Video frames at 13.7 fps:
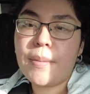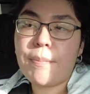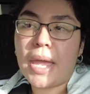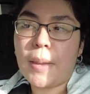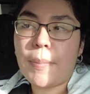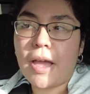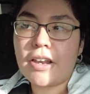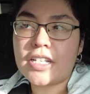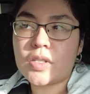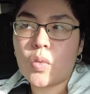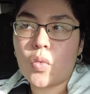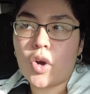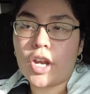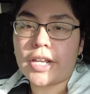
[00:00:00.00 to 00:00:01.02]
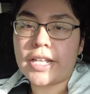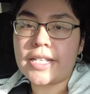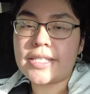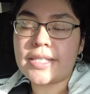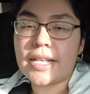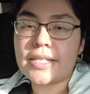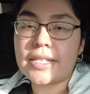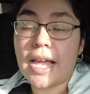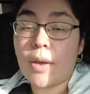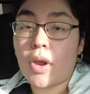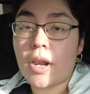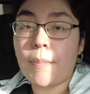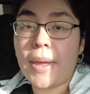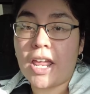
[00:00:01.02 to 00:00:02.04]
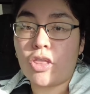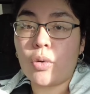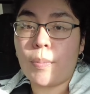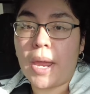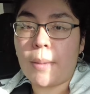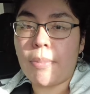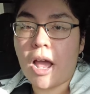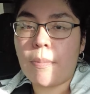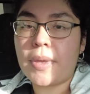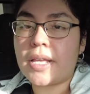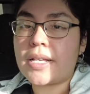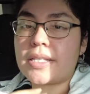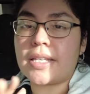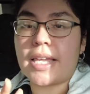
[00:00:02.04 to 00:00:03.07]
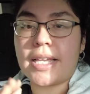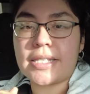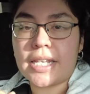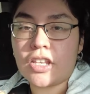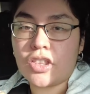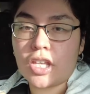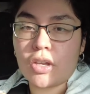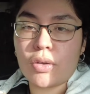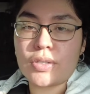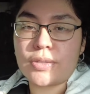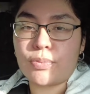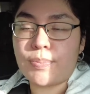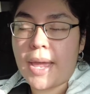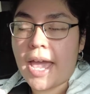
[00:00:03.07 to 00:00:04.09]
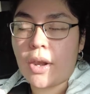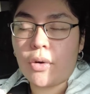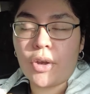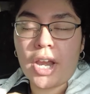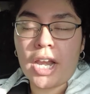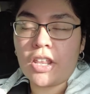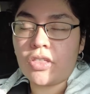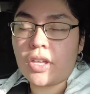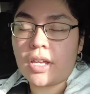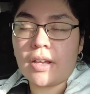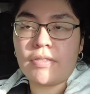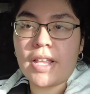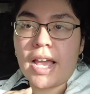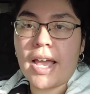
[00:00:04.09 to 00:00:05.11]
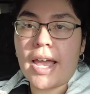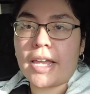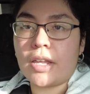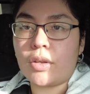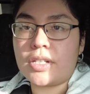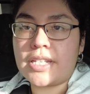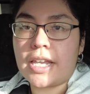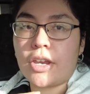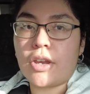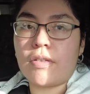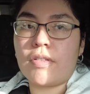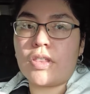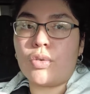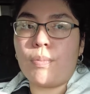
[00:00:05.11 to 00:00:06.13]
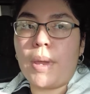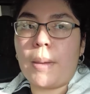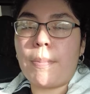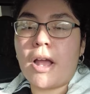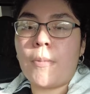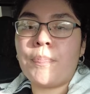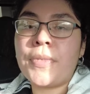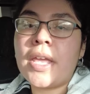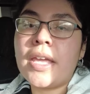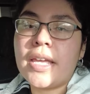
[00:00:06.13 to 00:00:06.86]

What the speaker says: PayPal doesn't work. It says I want to pay through PayPal because in case anything goes bad or anything of that, I can take care of it through PayPal.